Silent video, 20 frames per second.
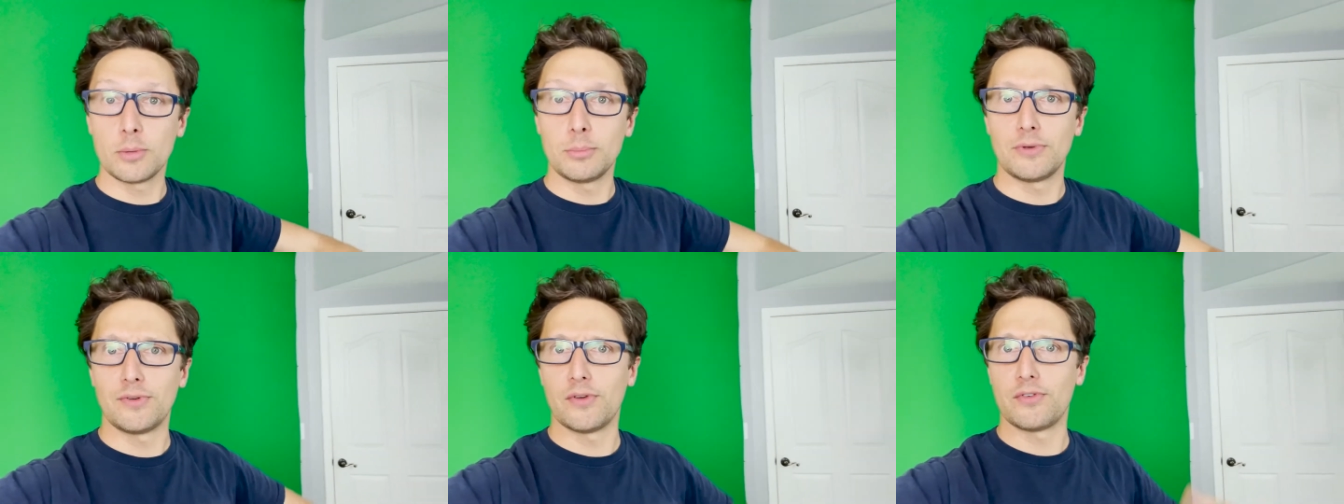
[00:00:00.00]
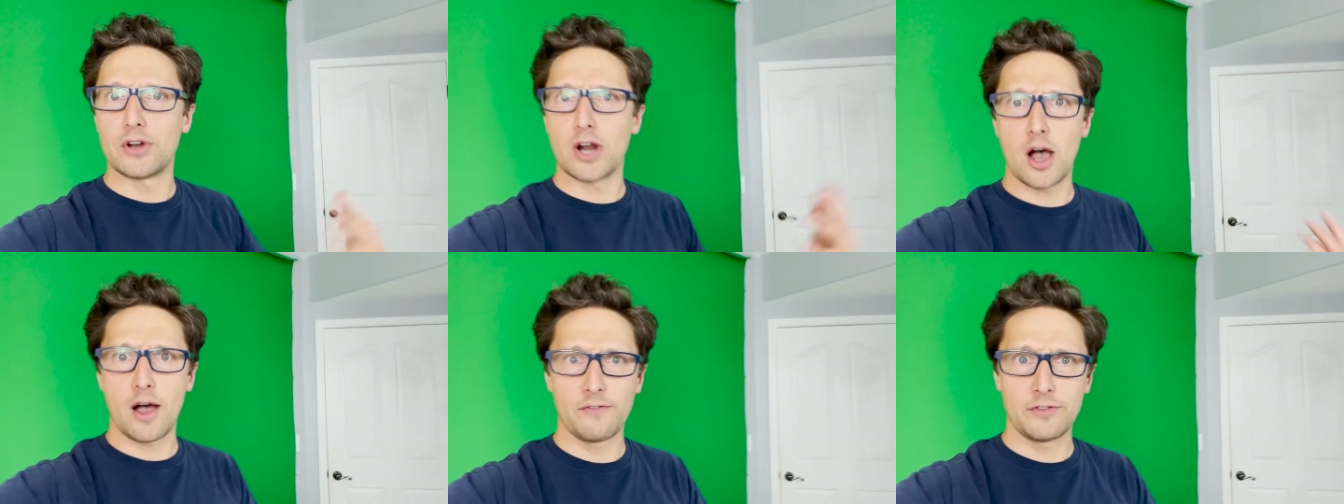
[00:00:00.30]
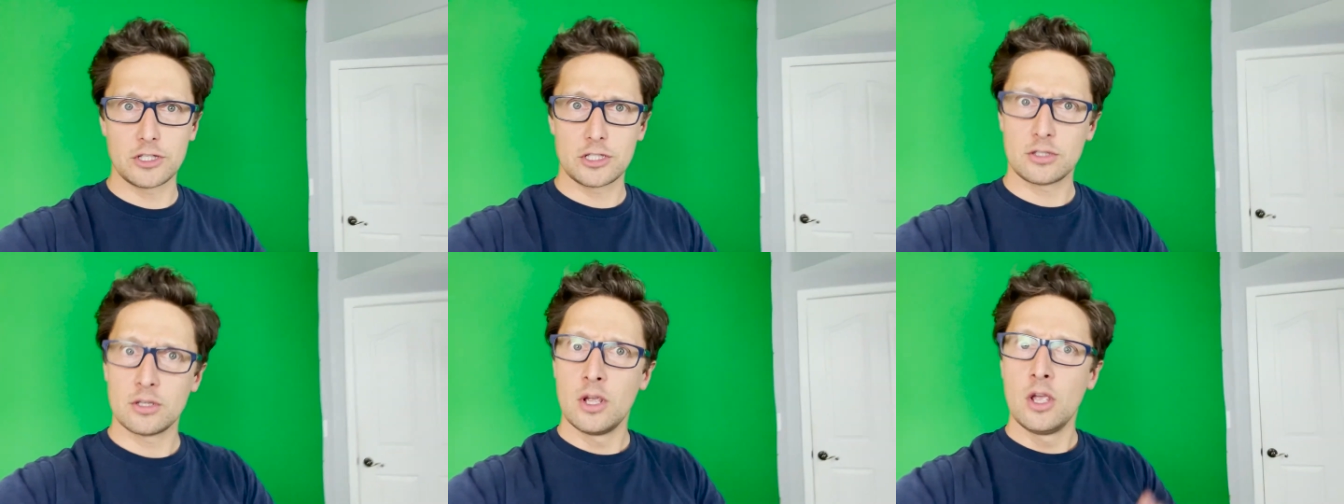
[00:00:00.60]
If you have an
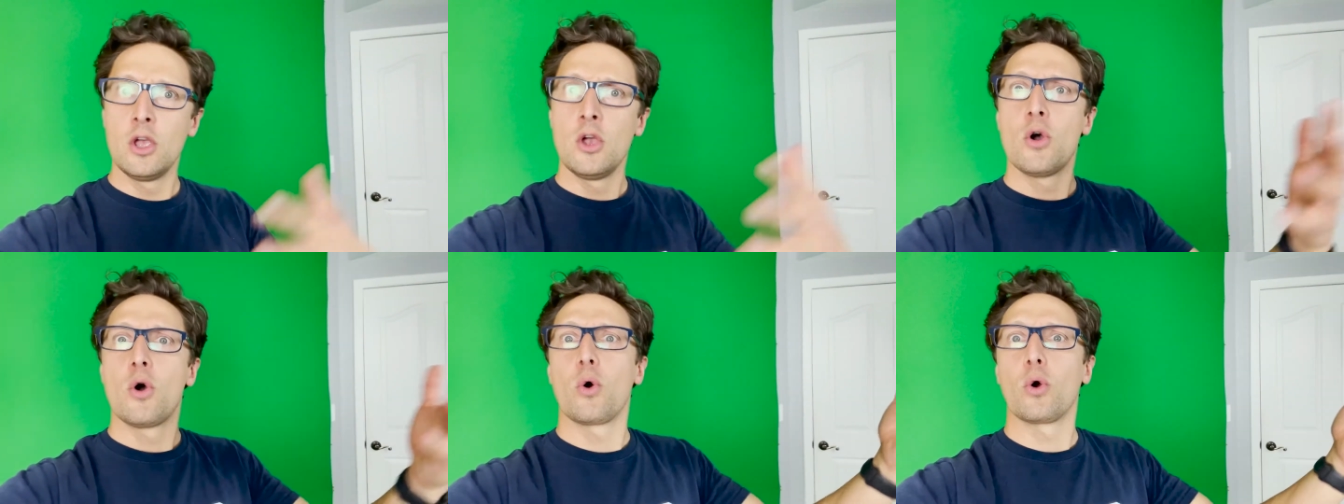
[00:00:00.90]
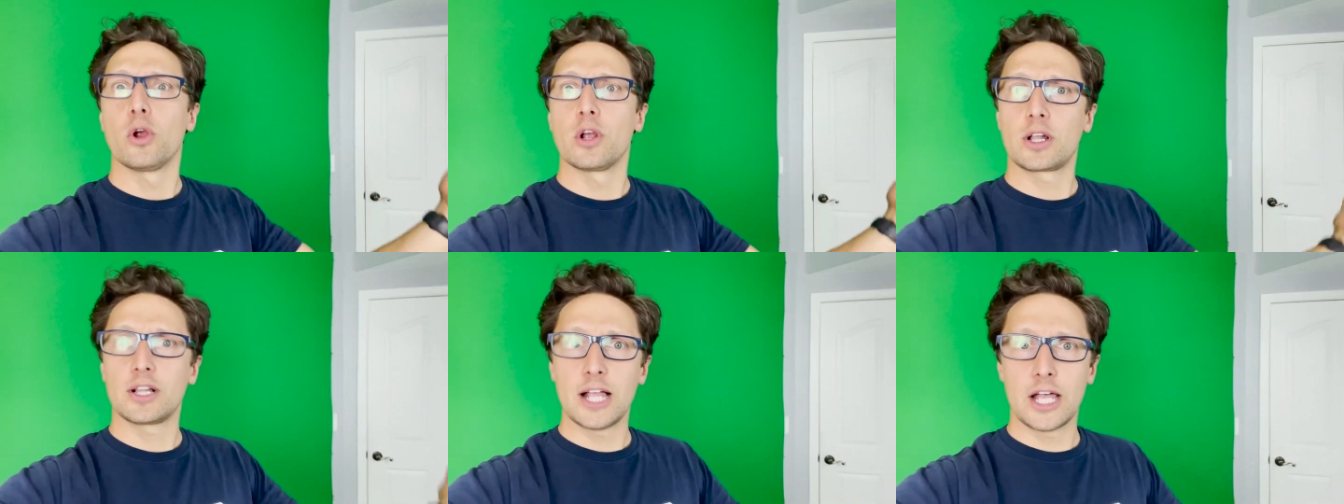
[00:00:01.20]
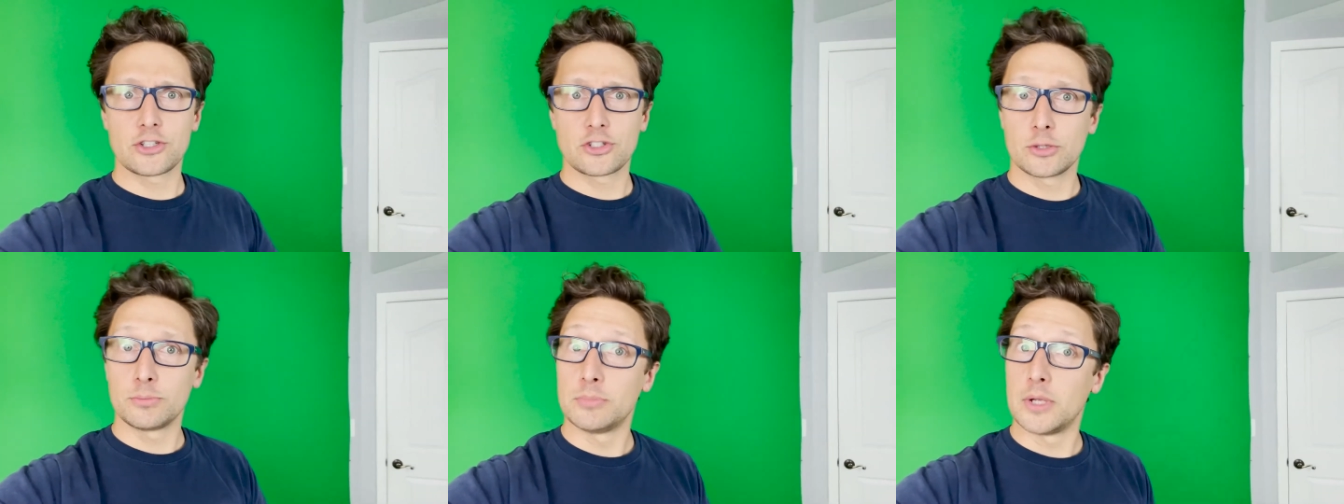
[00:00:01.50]
office or a
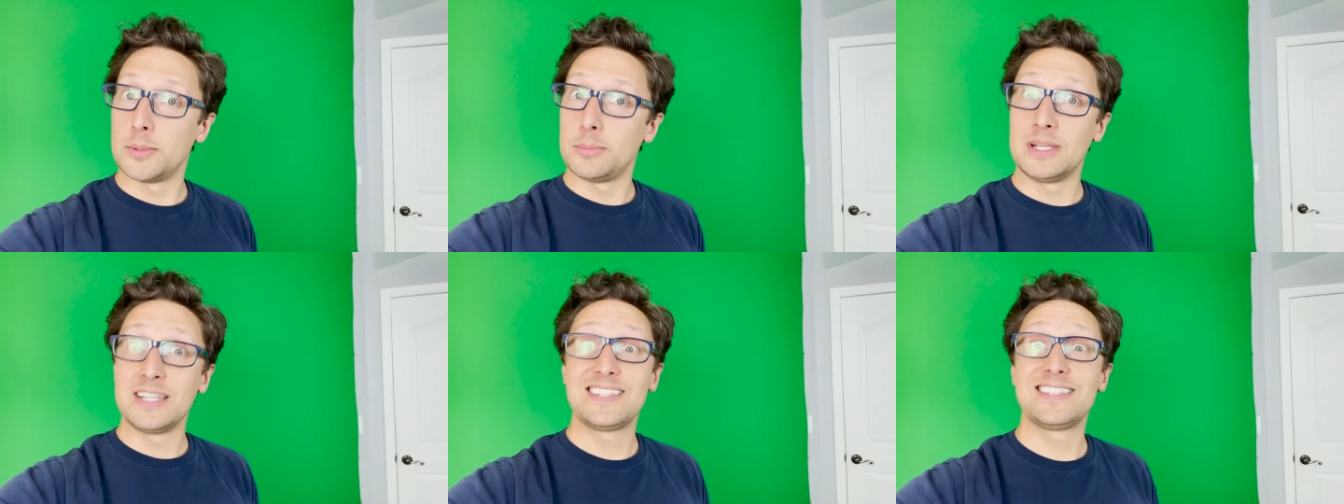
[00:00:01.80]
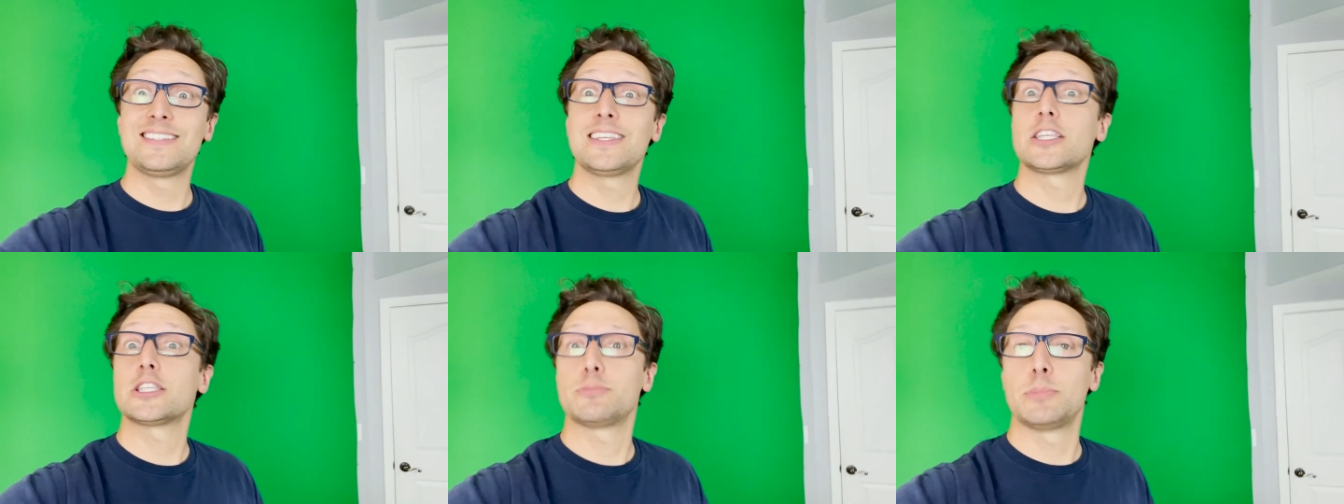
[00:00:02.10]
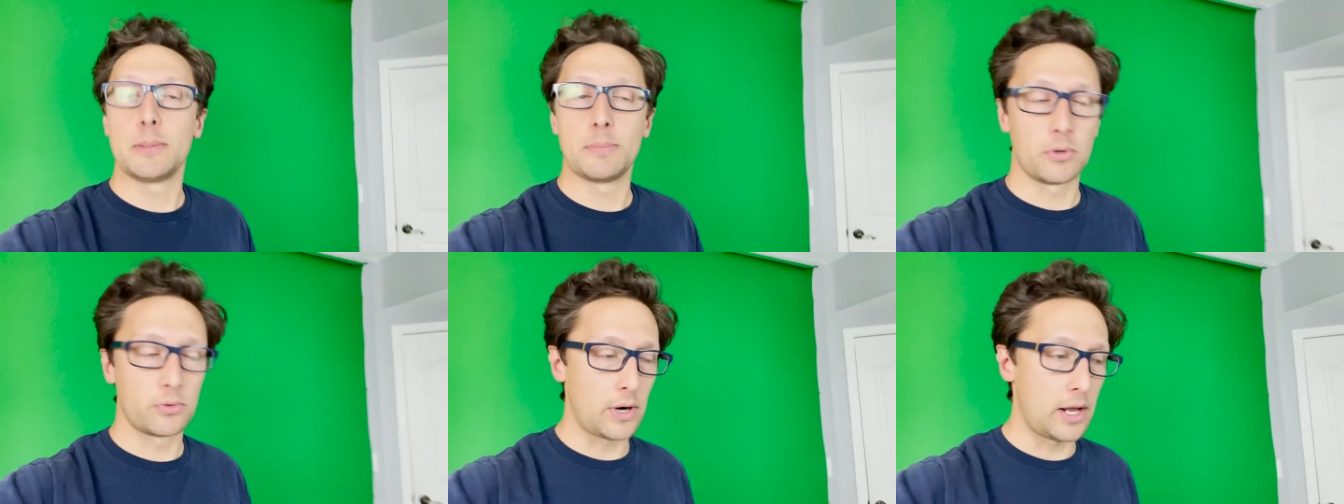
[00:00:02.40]
classroom, maybe it's 6
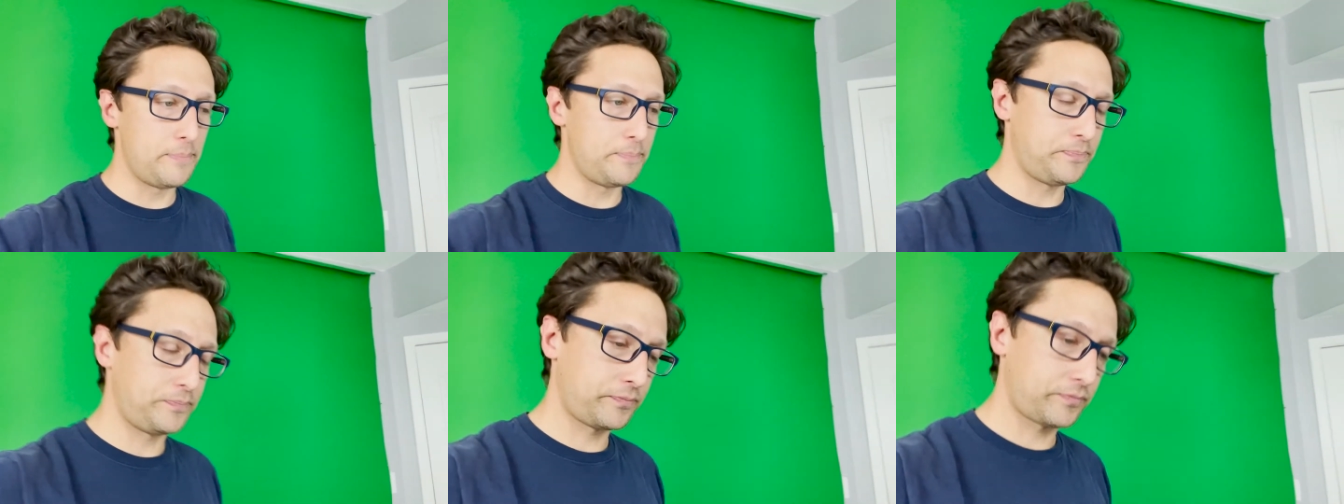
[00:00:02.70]
people, right?